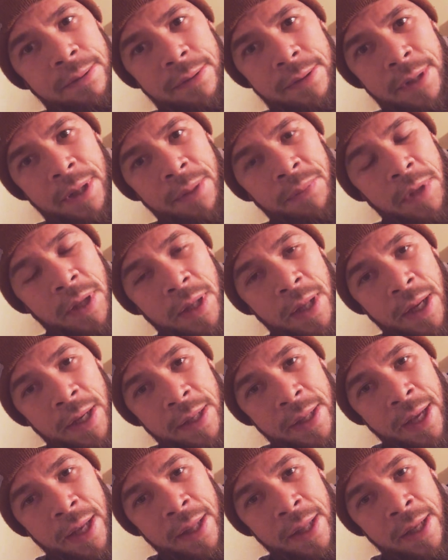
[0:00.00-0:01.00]
something
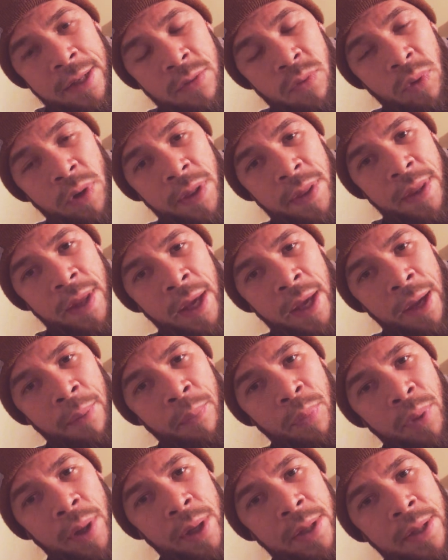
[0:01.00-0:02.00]
like that, that's one thing.
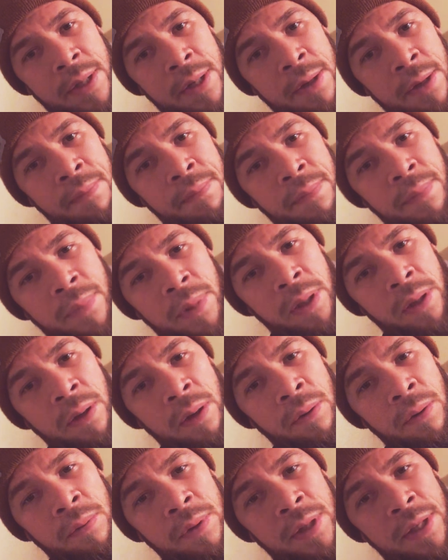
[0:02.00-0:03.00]
But um, you
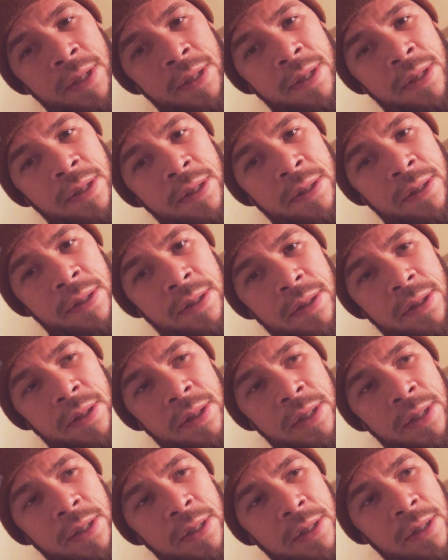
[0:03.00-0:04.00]
know, this is
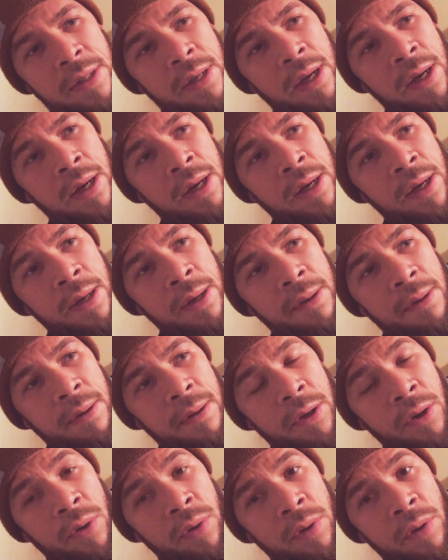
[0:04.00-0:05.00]
this is uh,
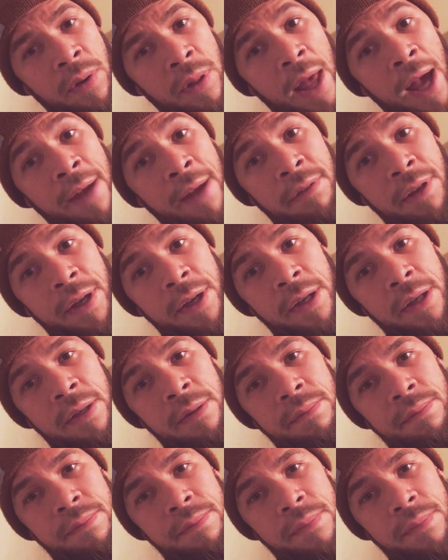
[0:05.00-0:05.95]
your livelihood.